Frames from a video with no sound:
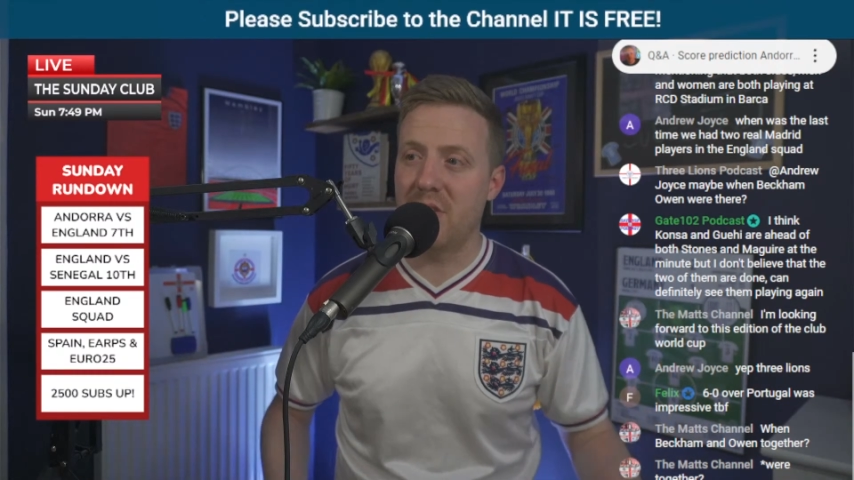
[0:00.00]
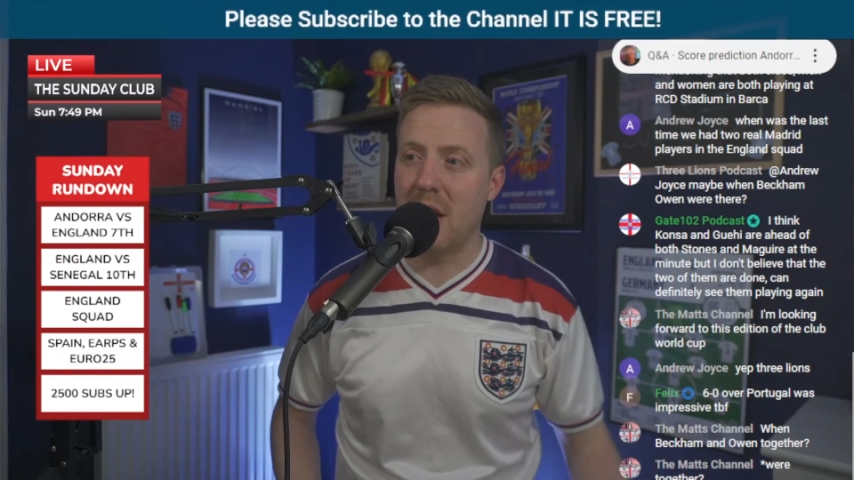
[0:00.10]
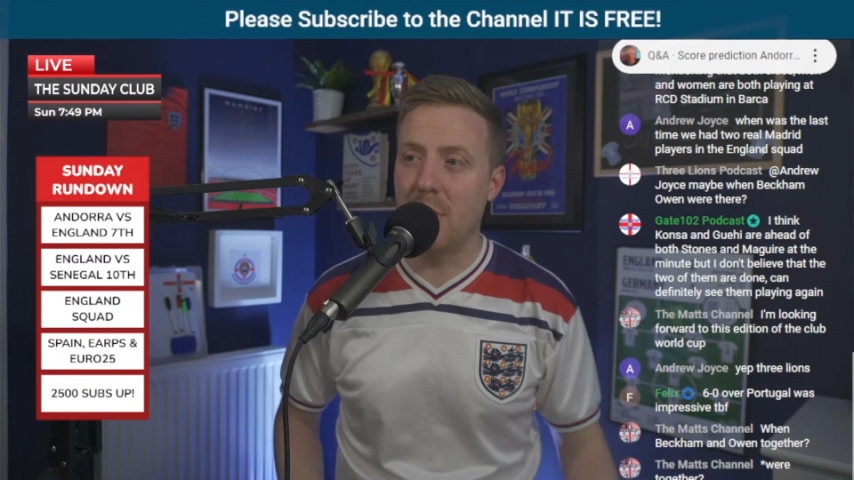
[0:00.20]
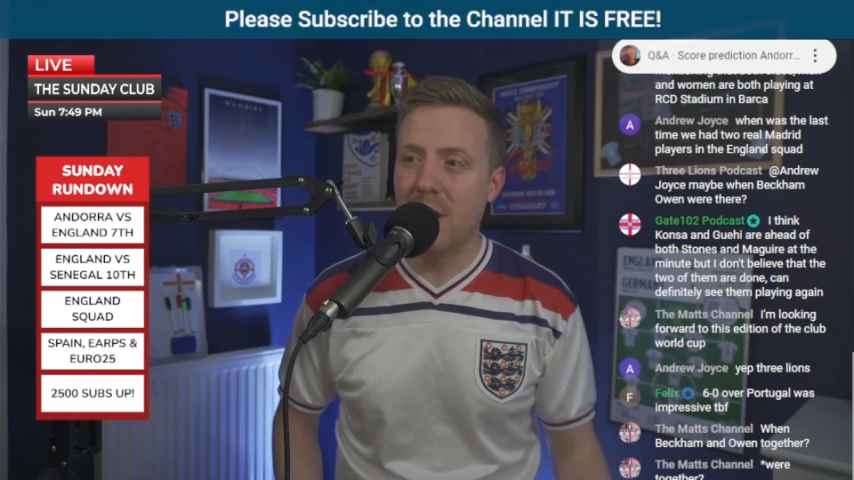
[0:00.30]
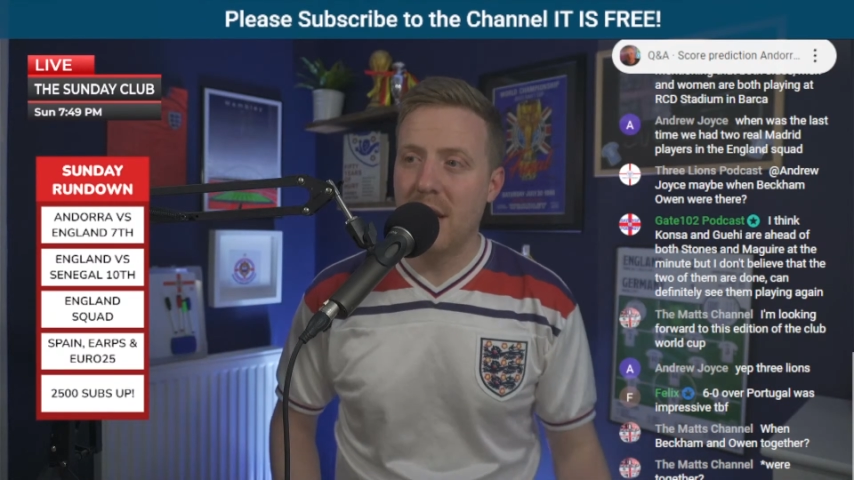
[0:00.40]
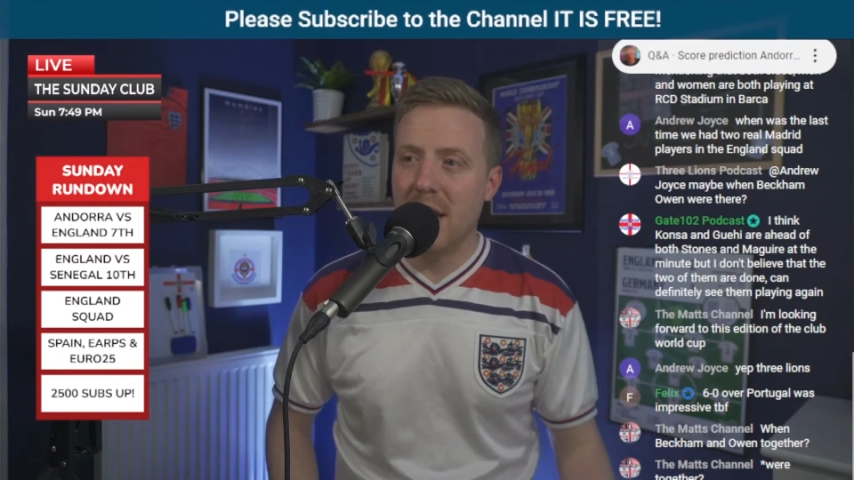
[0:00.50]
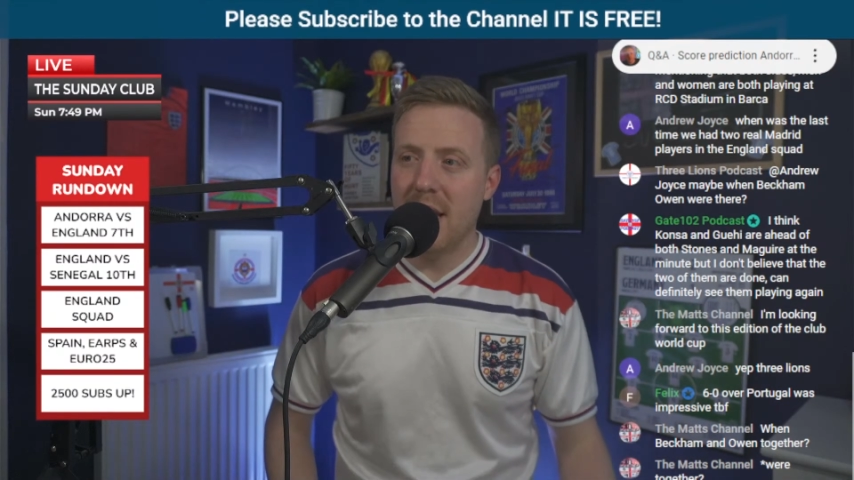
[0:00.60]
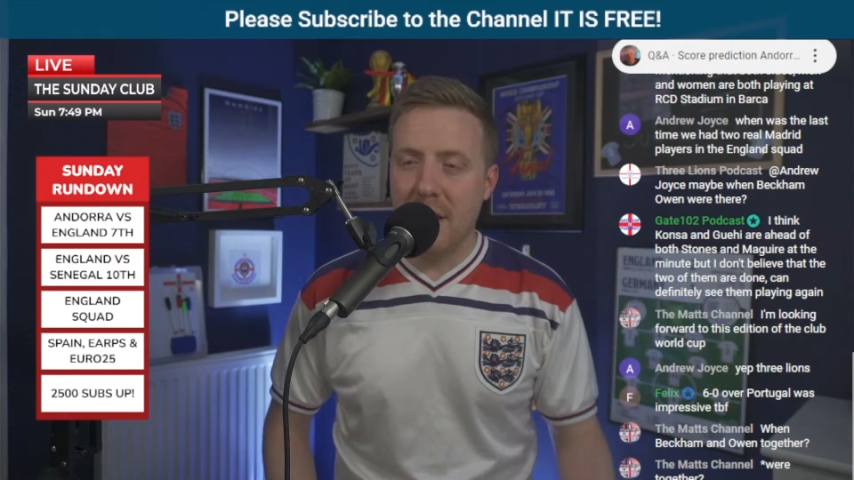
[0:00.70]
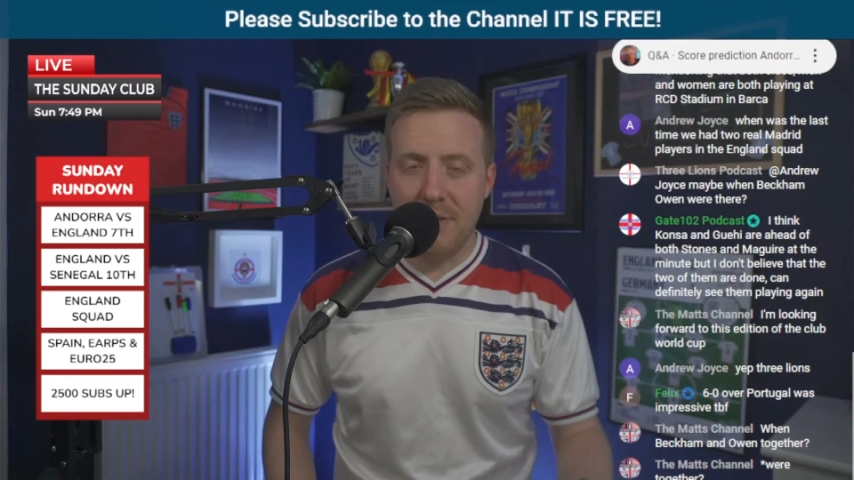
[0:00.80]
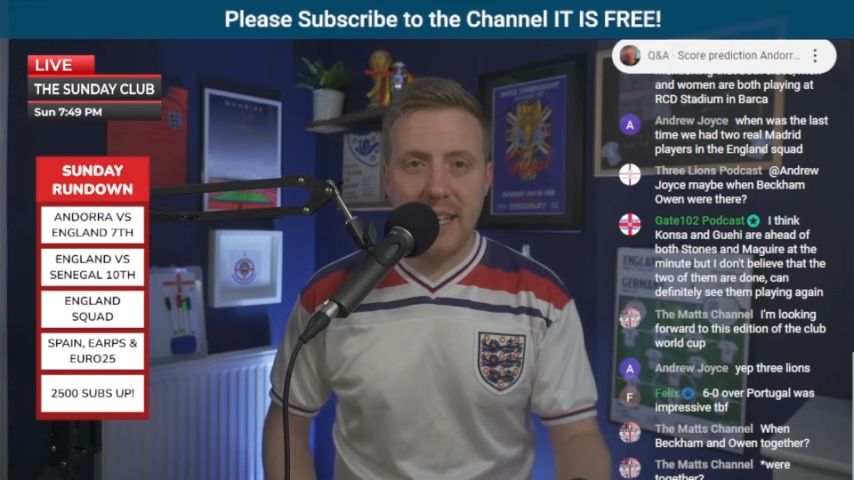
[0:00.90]
So
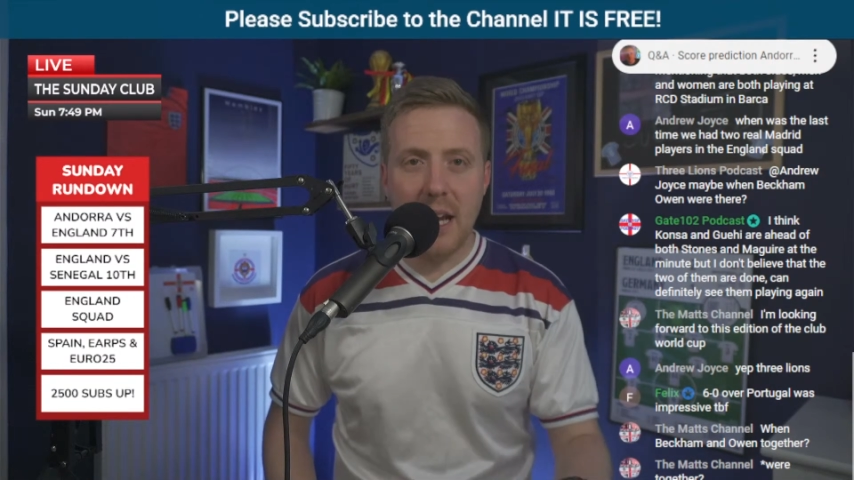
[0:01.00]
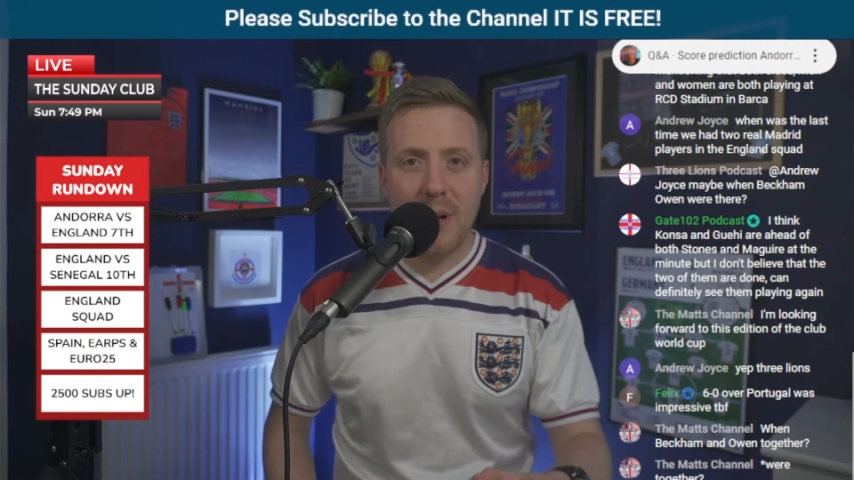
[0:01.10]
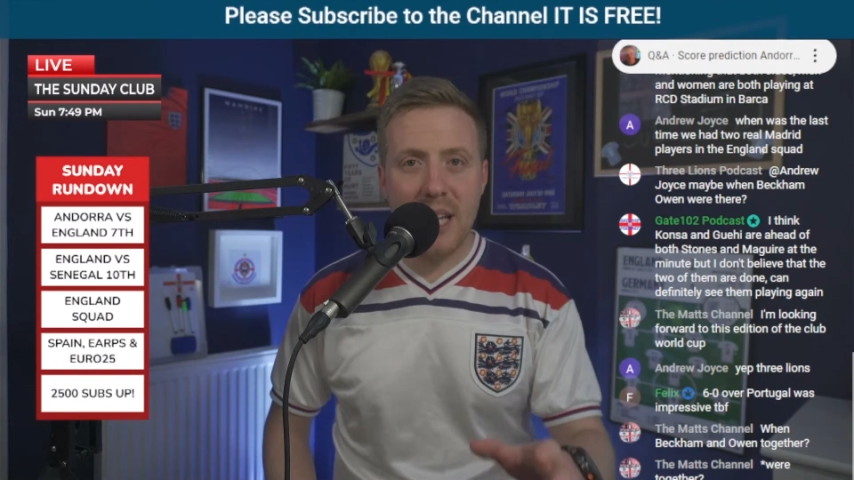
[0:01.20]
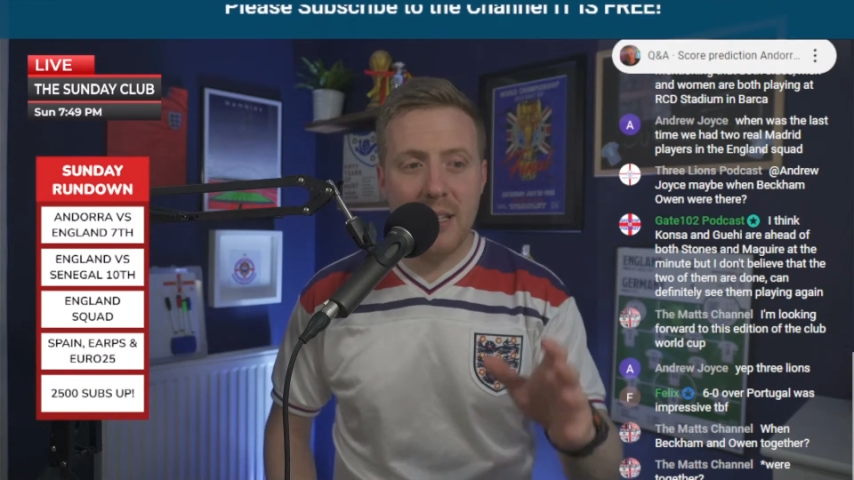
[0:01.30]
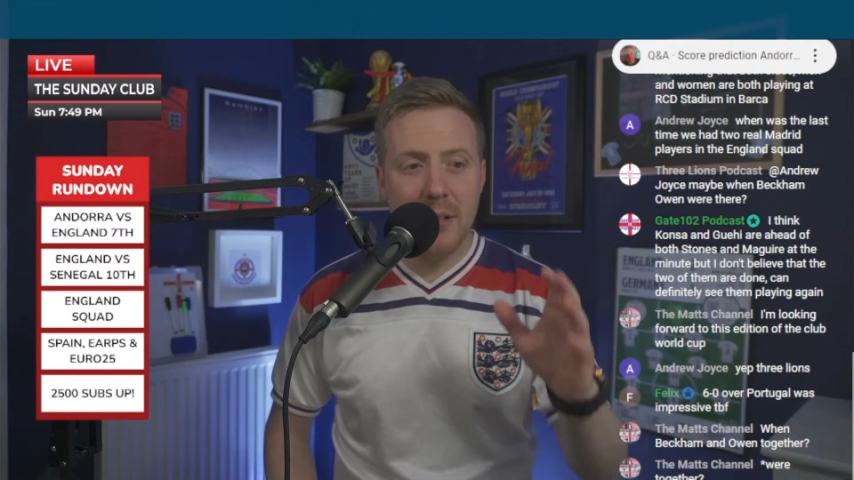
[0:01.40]
if you go in,